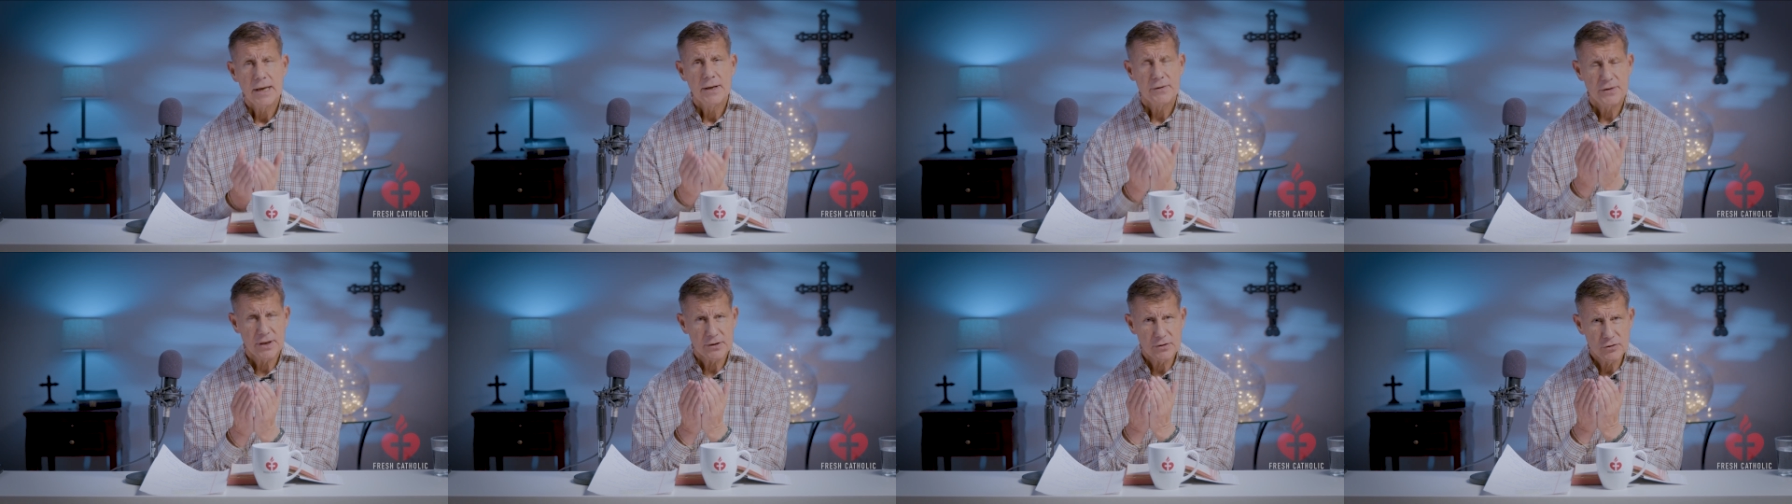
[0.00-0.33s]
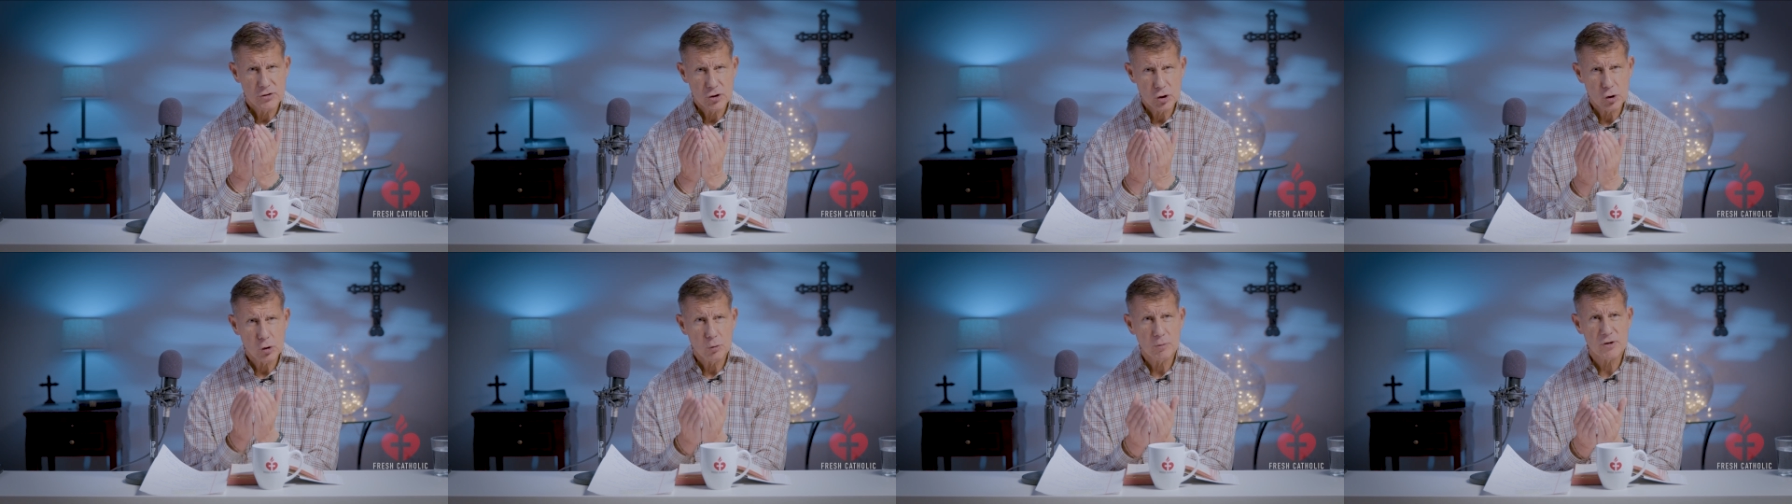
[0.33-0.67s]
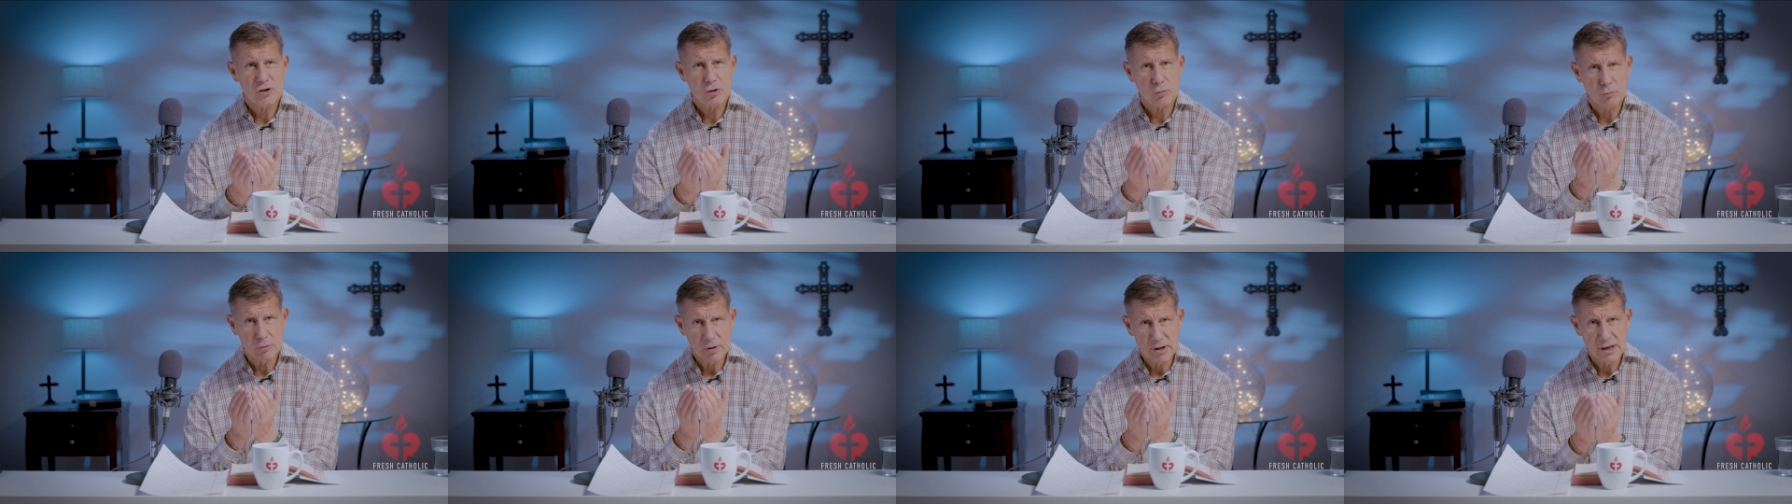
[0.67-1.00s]
the
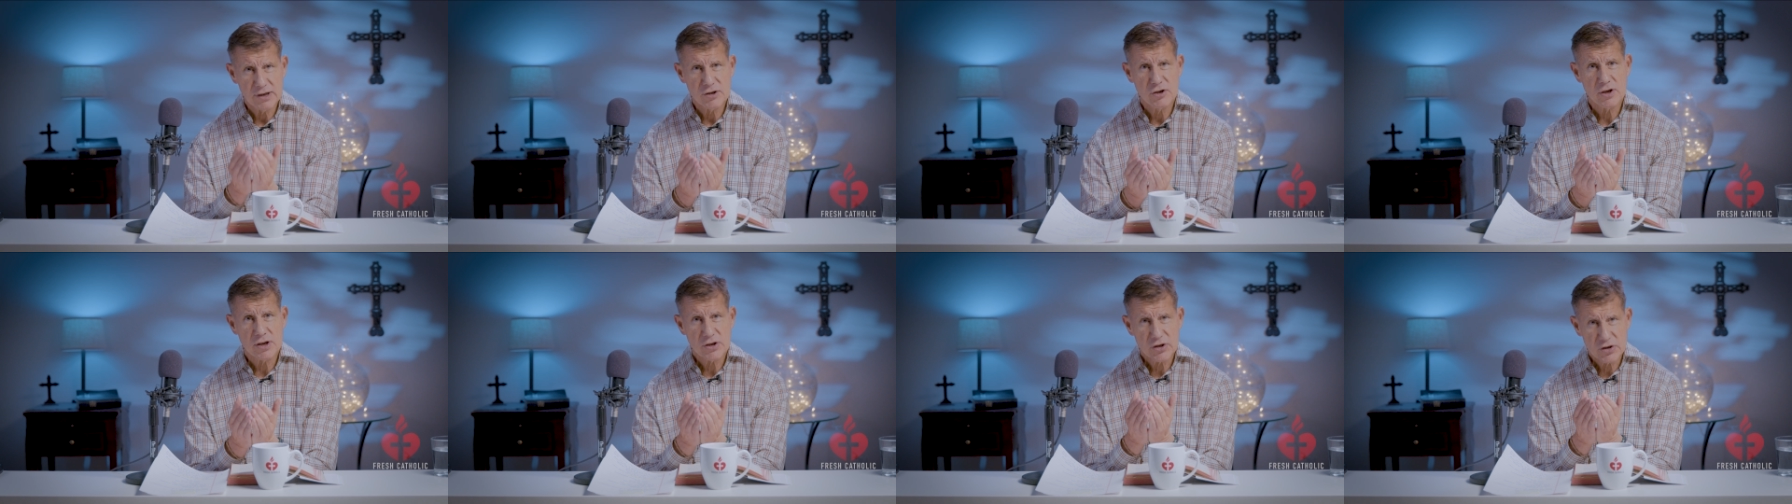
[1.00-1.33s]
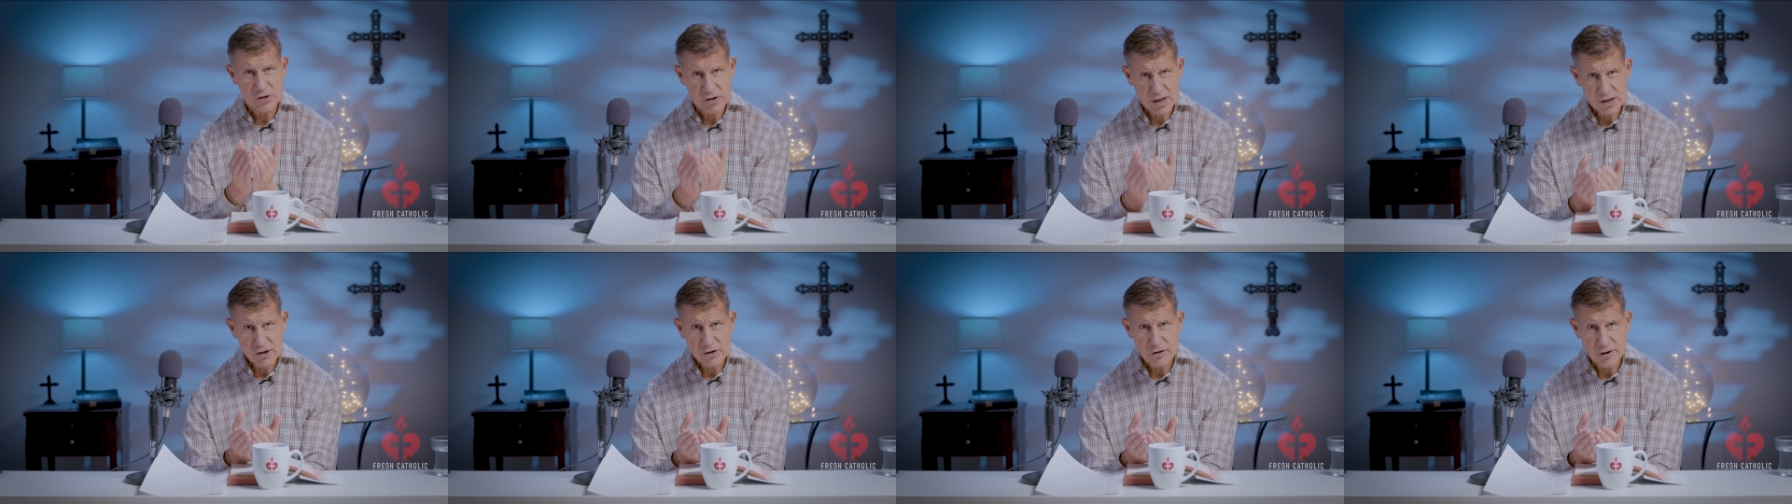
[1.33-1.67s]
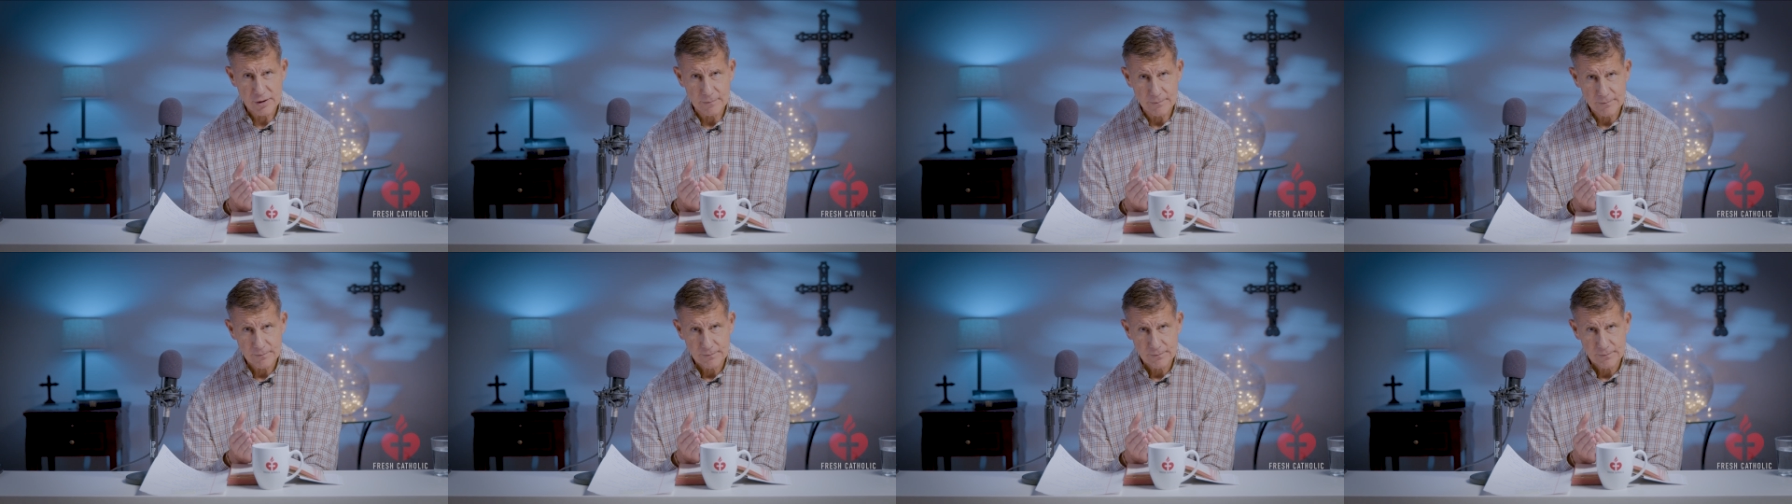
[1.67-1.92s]
Jewish religious system.